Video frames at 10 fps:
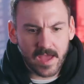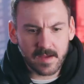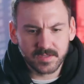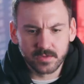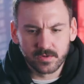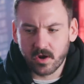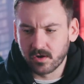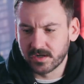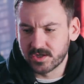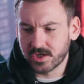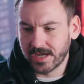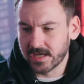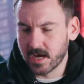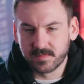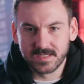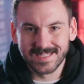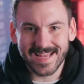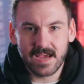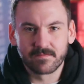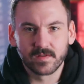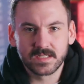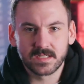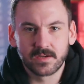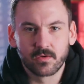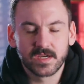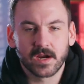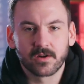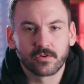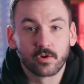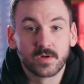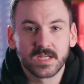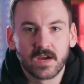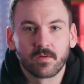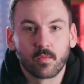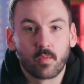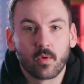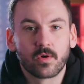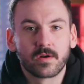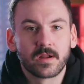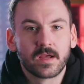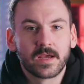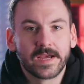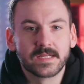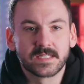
Absolute Carnage encompasses every single character who has ever worn a